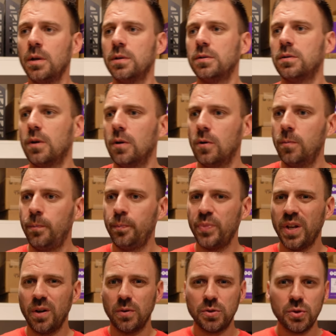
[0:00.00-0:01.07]
So,
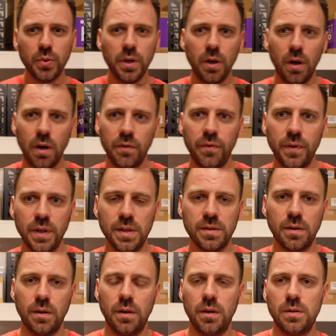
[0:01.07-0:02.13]
you know, Trinnov
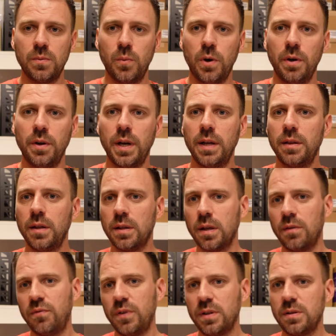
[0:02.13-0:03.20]
is, a, is one I think
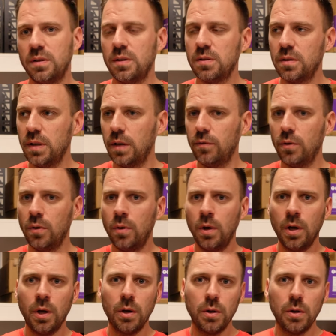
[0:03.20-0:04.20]
that fits this level,